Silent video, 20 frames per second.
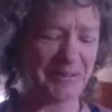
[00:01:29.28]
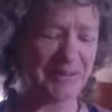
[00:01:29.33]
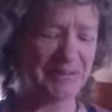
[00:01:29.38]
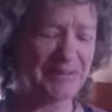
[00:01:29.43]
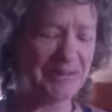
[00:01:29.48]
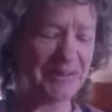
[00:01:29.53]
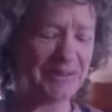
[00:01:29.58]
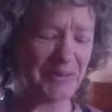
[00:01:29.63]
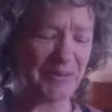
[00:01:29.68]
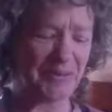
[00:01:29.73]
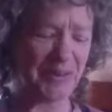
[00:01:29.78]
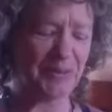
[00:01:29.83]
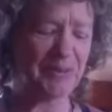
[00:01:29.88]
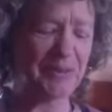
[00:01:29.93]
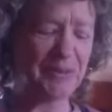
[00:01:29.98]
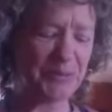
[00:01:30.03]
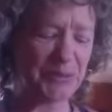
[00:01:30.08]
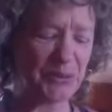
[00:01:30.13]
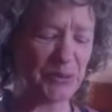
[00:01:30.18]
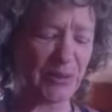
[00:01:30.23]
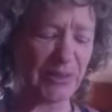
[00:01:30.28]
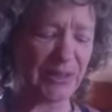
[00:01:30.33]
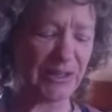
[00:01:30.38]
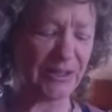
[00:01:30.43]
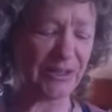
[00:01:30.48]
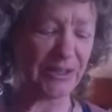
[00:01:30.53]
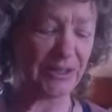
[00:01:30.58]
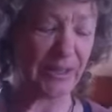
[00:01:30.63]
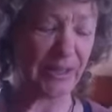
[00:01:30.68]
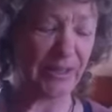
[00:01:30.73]
it was really
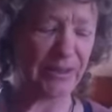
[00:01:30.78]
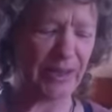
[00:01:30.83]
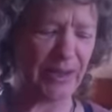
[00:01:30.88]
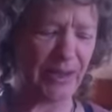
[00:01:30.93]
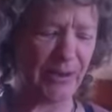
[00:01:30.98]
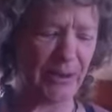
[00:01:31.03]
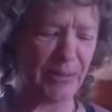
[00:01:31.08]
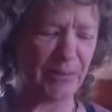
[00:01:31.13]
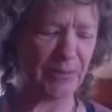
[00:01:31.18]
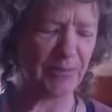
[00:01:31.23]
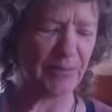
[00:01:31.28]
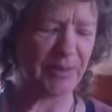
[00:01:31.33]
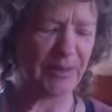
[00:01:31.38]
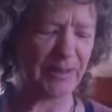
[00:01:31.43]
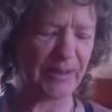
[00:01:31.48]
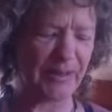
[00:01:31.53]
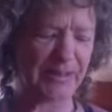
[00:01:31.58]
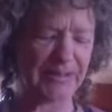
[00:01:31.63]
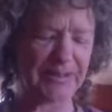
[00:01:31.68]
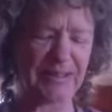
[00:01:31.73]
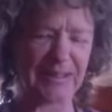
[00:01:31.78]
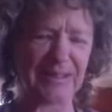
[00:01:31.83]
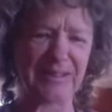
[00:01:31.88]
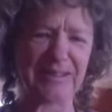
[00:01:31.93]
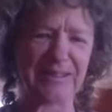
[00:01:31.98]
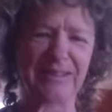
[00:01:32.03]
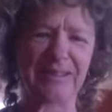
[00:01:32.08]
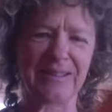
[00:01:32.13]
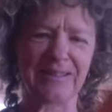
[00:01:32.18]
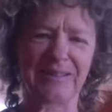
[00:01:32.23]
good. And now I'm
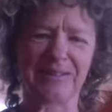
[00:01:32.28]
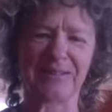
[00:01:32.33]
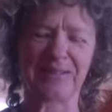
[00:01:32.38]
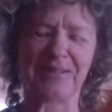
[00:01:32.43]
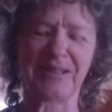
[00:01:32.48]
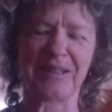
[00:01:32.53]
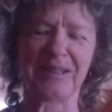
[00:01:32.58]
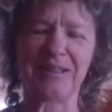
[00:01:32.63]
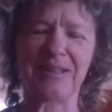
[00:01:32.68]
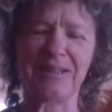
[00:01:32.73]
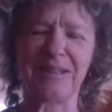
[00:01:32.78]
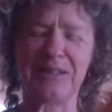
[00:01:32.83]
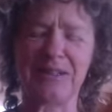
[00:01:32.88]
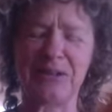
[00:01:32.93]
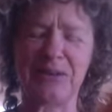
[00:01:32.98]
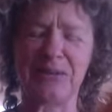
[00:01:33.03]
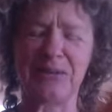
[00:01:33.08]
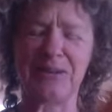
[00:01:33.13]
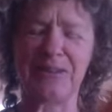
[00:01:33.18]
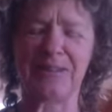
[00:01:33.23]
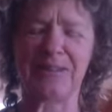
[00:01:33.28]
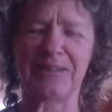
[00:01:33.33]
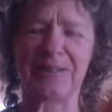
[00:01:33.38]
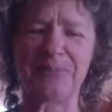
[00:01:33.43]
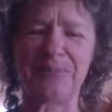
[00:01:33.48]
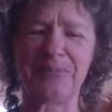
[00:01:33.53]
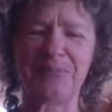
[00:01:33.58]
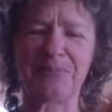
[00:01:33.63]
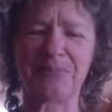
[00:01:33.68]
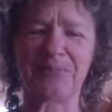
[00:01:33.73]
excited to continue on
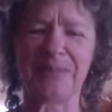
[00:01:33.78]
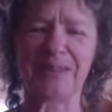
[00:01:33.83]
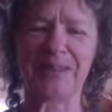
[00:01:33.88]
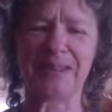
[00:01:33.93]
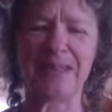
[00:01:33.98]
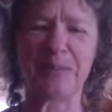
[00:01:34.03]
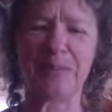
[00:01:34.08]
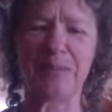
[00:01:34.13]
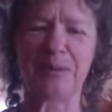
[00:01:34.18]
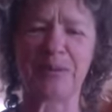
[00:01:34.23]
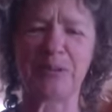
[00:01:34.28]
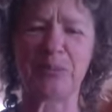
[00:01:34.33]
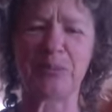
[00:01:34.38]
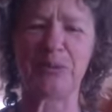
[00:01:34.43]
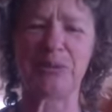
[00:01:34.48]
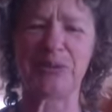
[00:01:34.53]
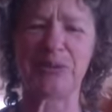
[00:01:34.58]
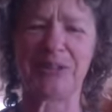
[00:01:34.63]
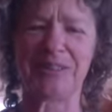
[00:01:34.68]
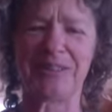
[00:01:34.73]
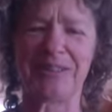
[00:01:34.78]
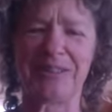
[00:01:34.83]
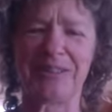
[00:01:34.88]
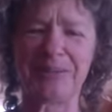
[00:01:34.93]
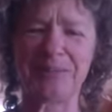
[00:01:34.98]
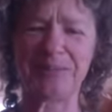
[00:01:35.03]
exploring.